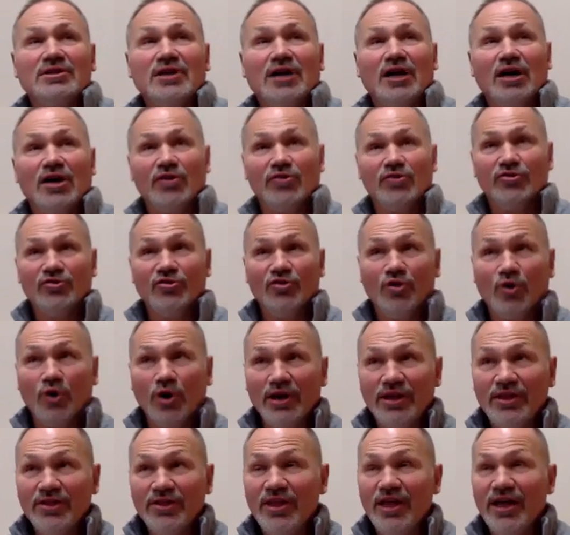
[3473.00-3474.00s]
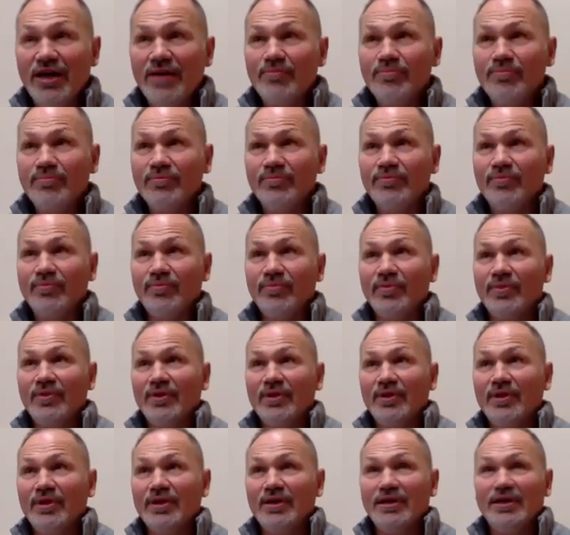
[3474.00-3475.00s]
Avoid them.
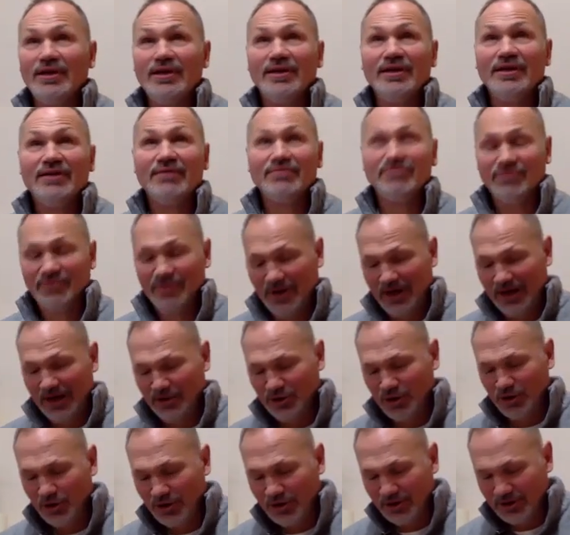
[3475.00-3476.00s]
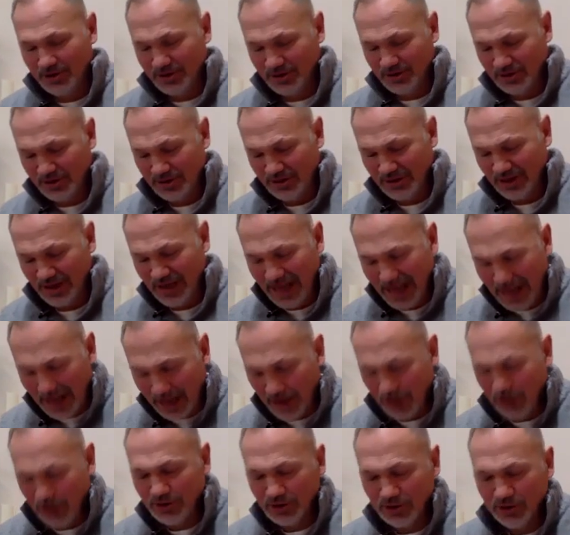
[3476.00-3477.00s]
And I took
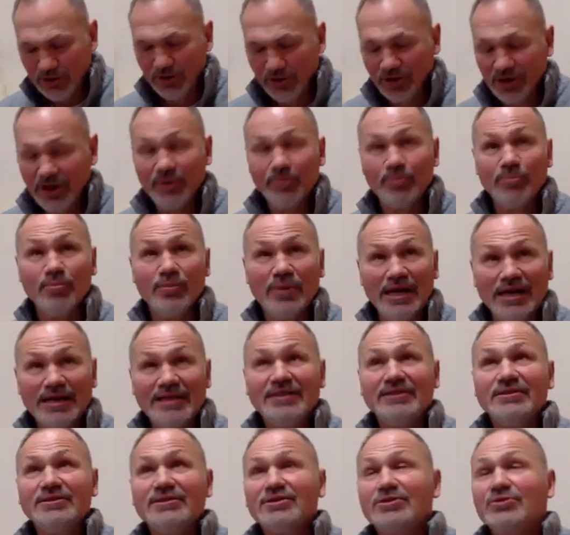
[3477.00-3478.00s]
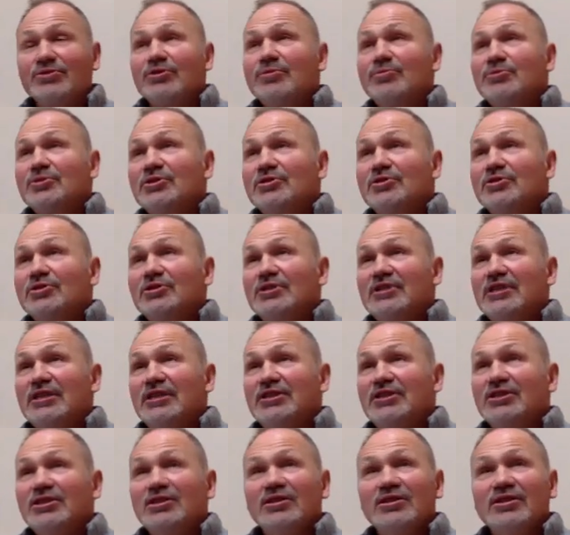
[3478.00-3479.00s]
care to look at many scriptures and
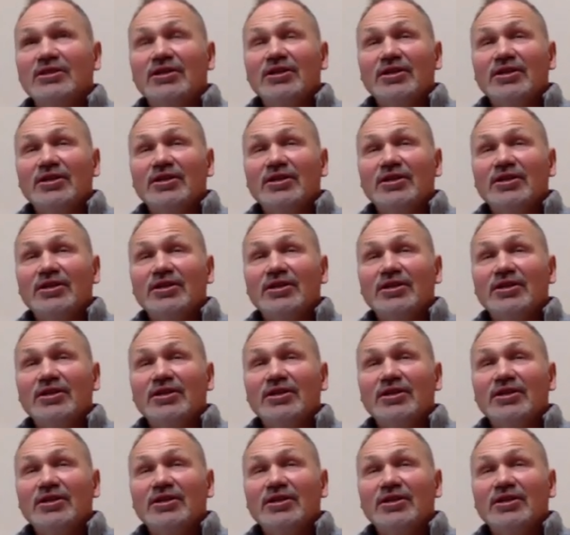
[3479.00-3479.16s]
teaching.